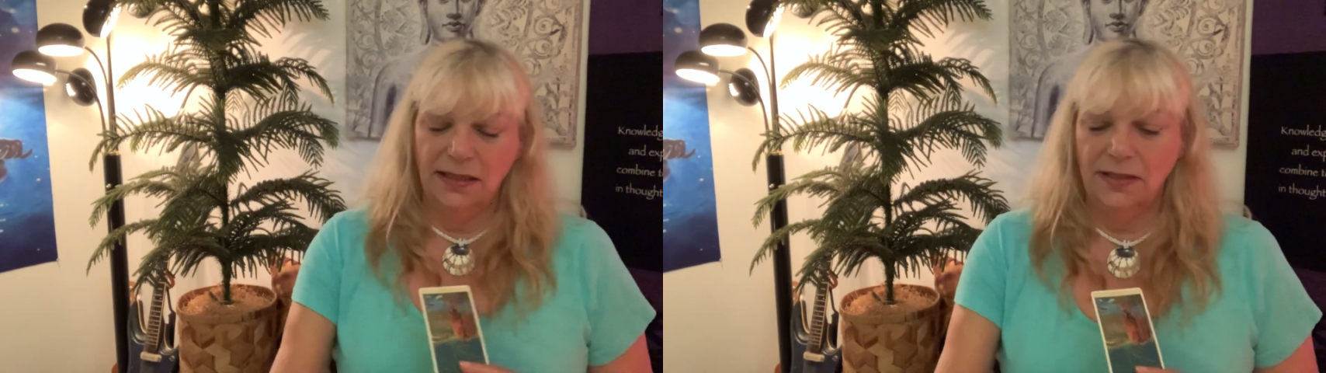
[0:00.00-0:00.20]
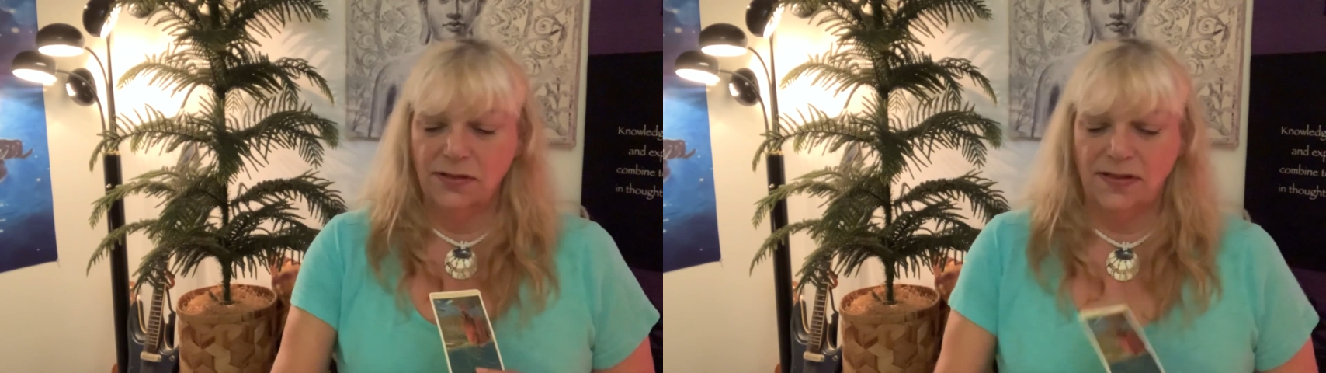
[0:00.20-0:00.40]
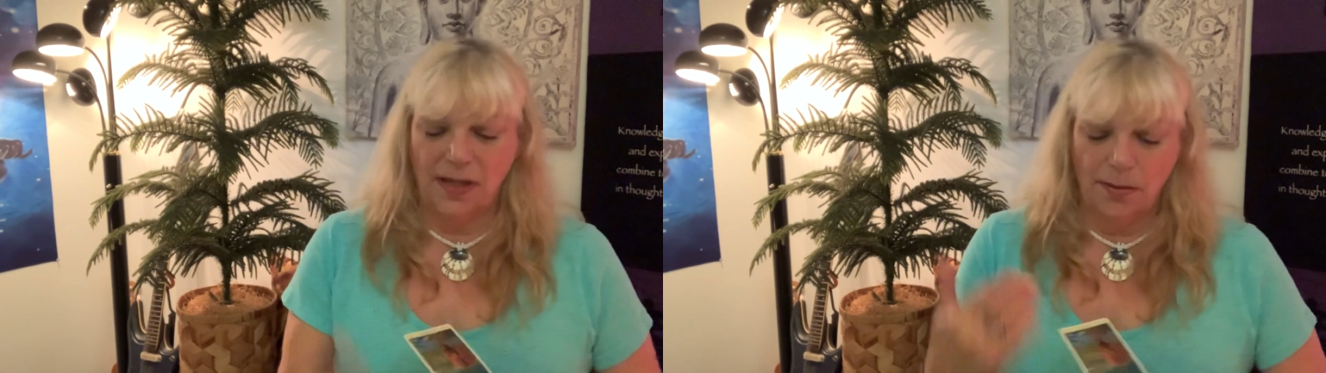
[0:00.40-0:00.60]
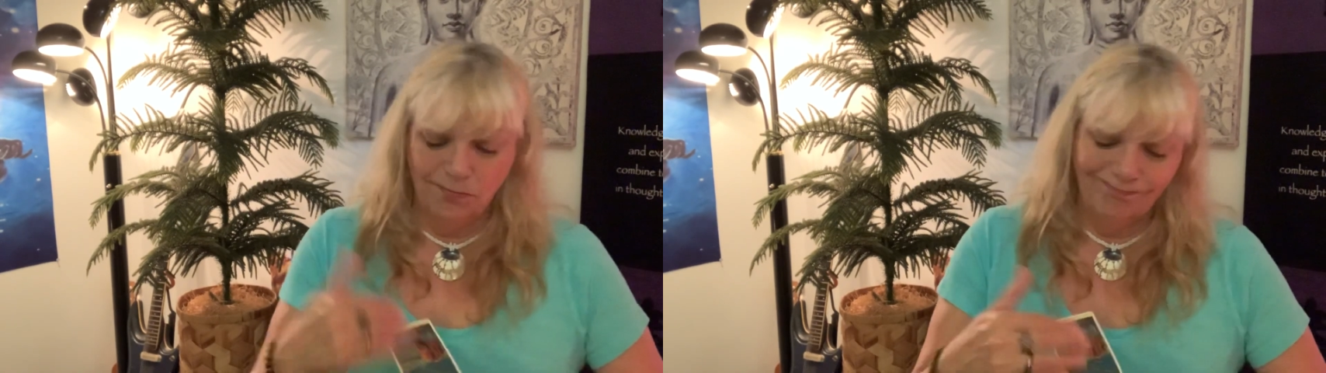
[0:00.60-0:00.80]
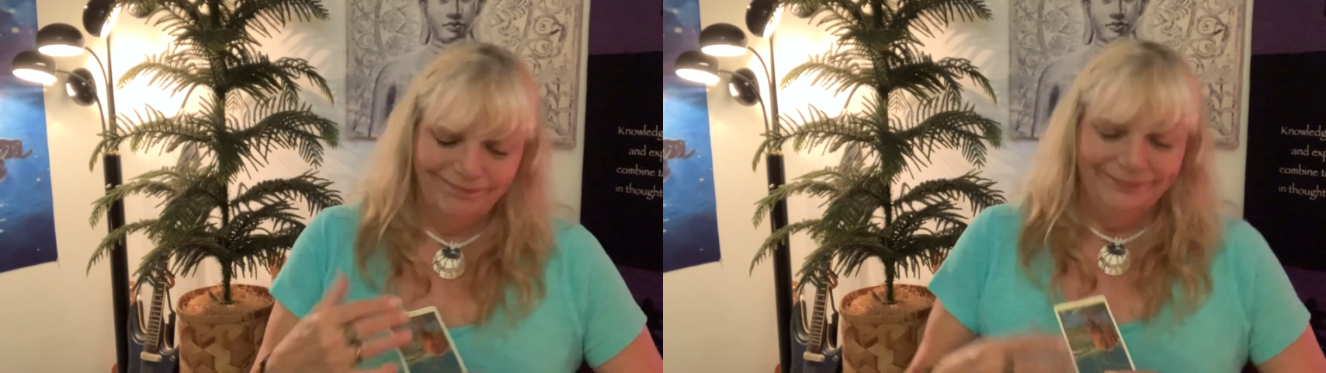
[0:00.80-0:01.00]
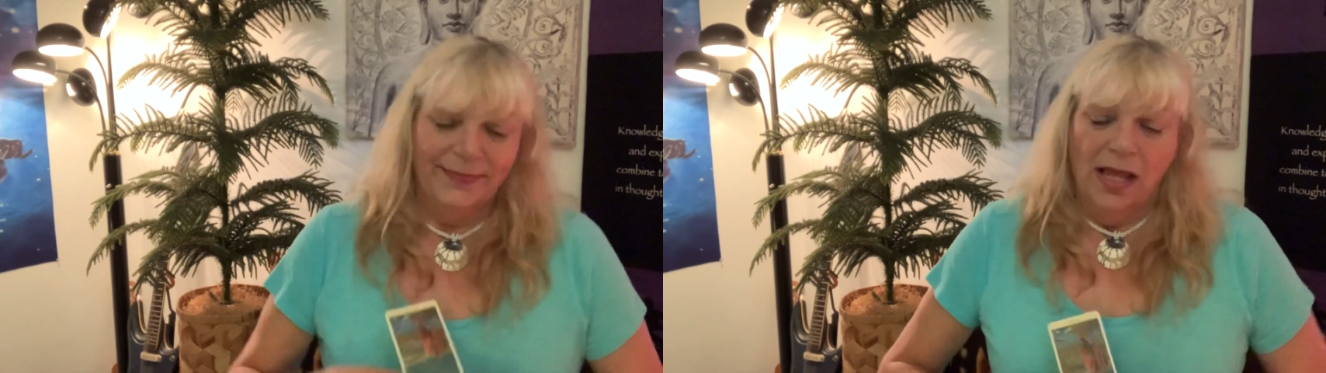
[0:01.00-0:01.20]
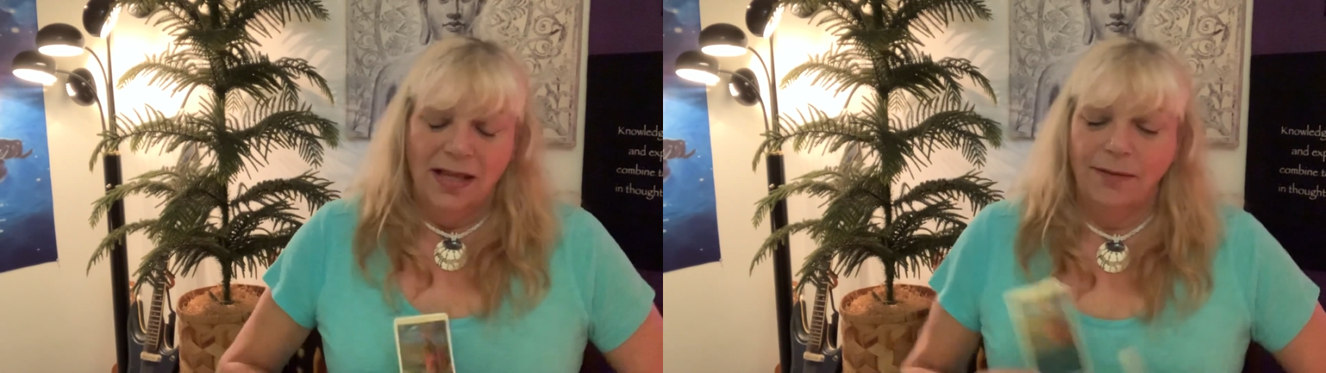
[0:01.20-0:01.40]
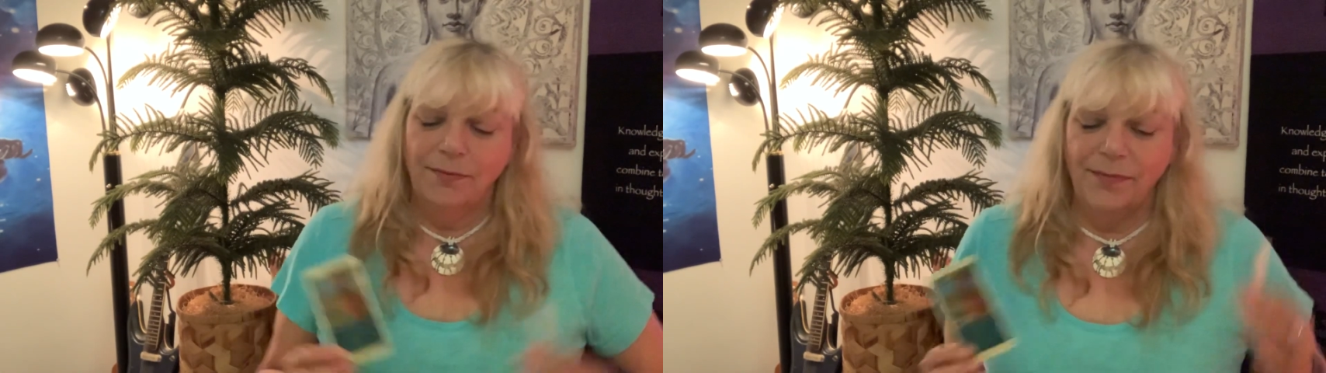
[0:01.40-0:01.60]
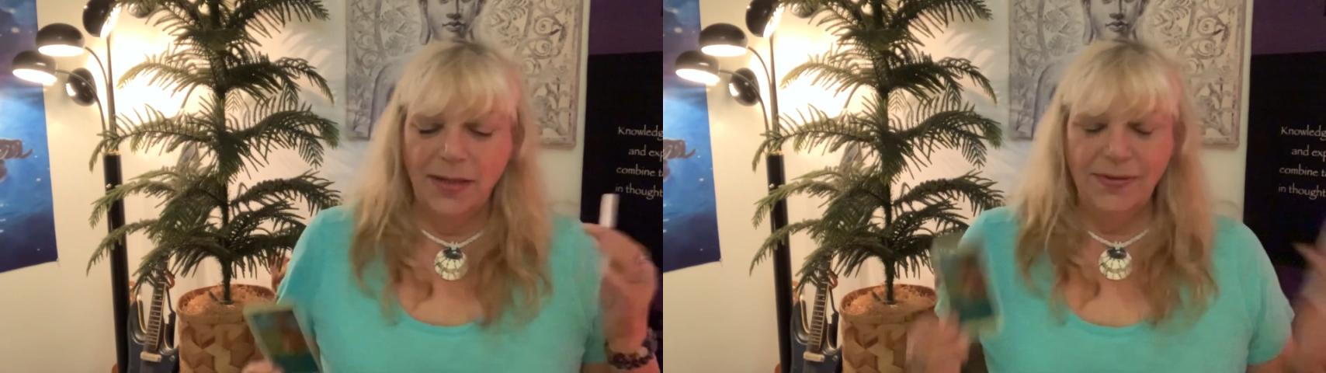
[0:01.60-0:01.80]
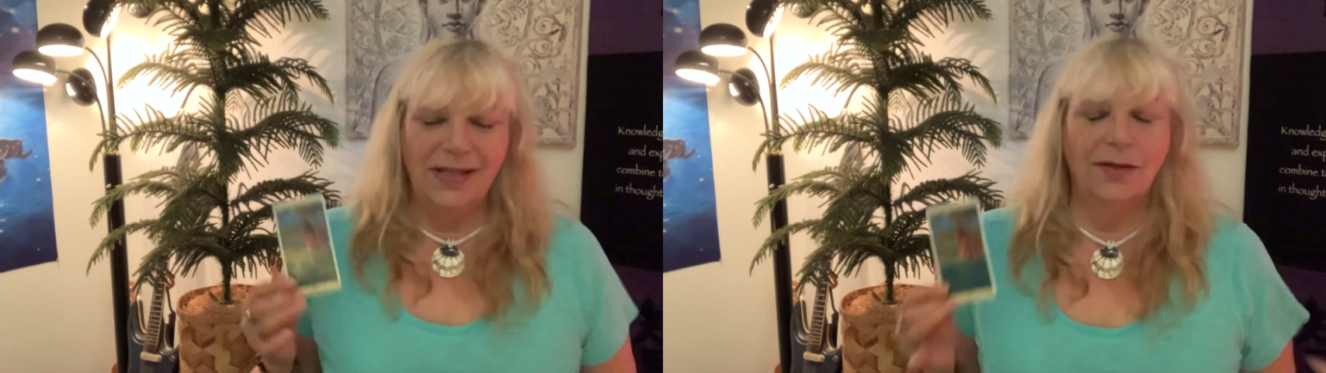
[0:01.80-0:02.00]
there's some
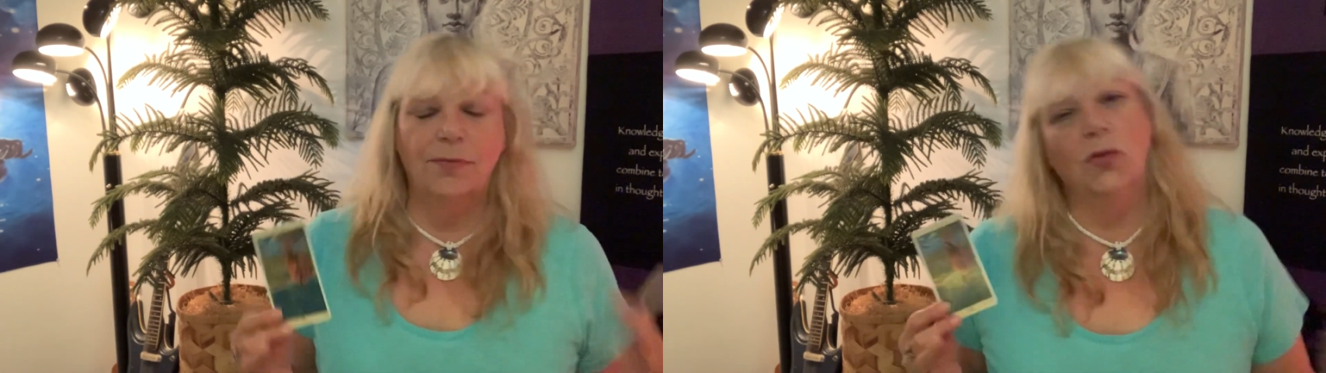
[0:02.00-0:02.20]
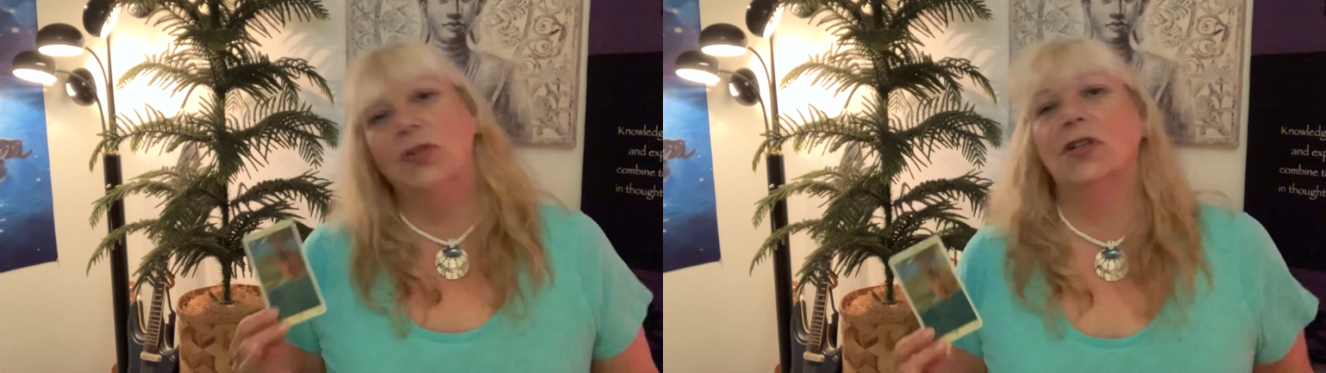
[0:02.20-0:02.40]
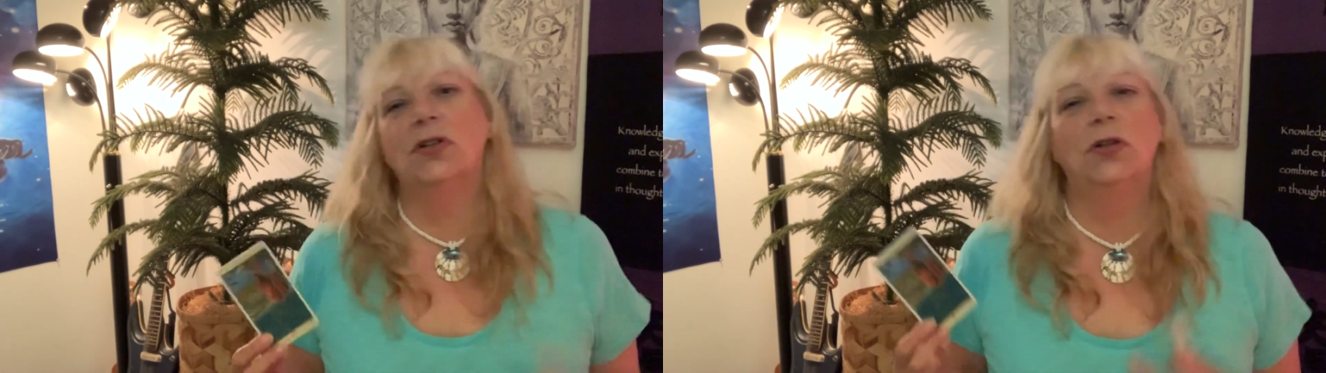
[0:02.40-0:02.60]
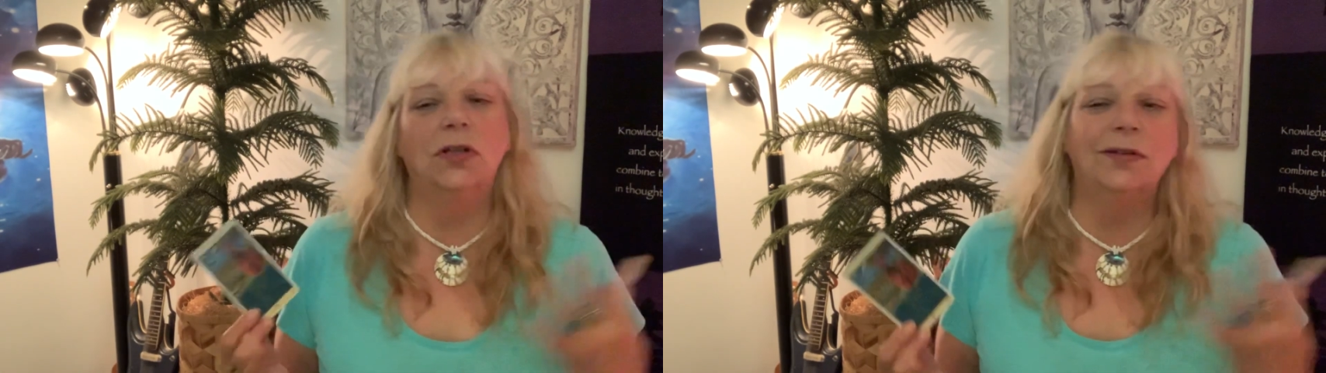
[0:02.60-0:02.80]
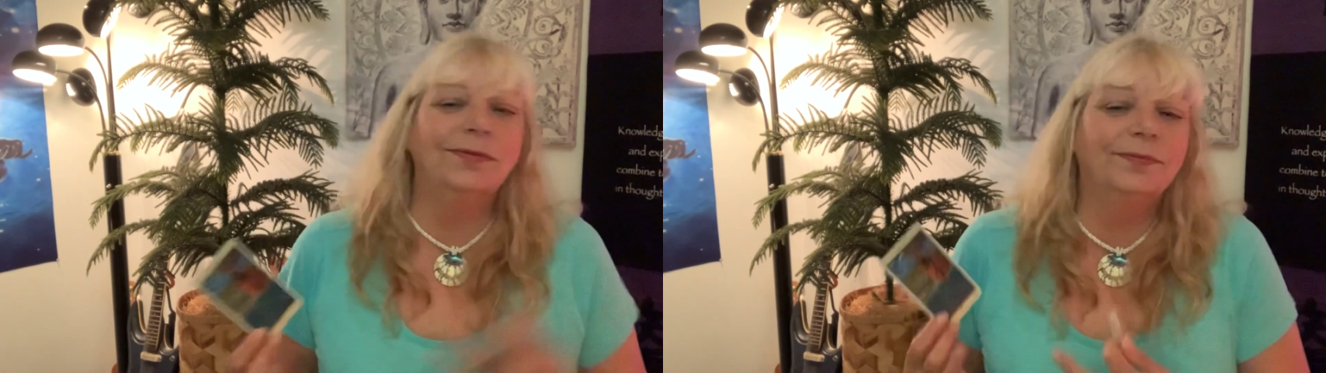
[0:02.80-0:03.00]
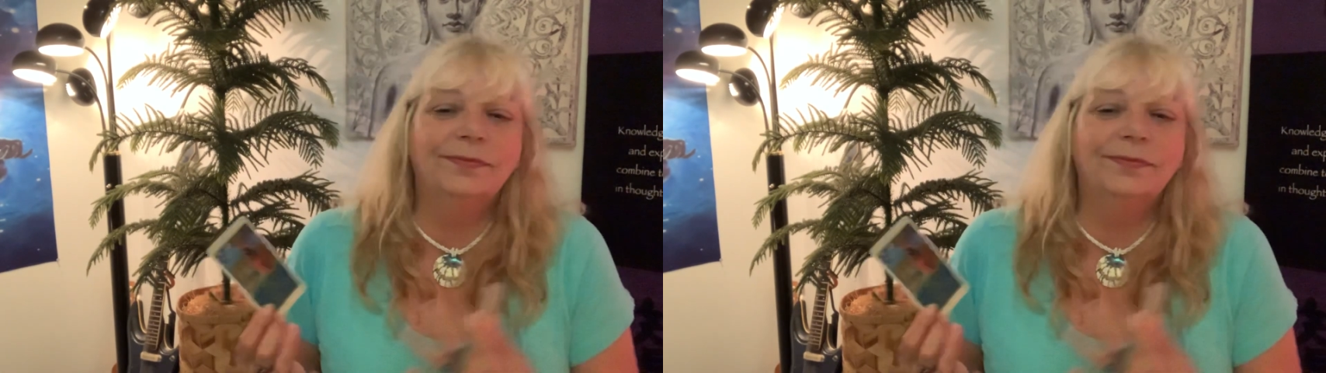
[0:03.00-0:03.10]
maybe emotional,